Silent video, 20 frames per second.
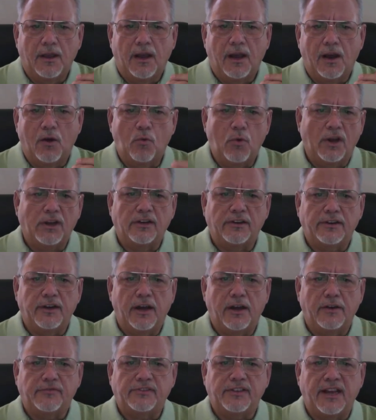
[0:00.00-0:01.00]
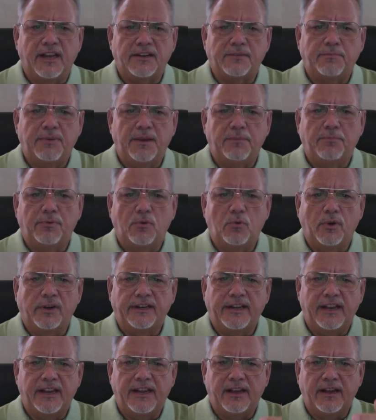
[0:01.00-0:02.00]
well enough that people, when
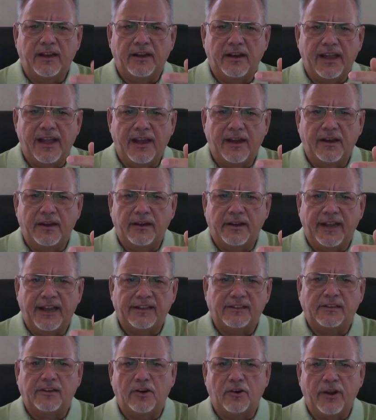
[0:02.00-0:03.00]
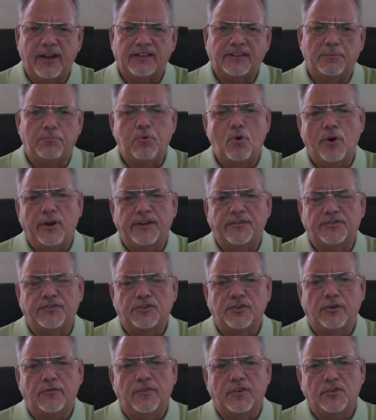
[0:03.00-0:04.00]
they are at the point of
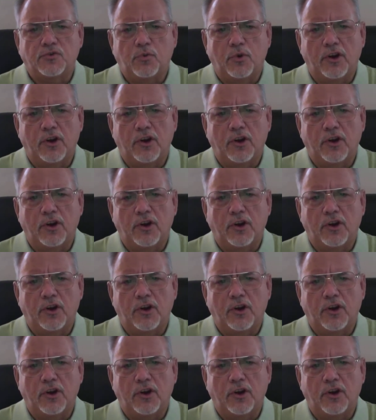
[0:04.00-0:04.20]
service,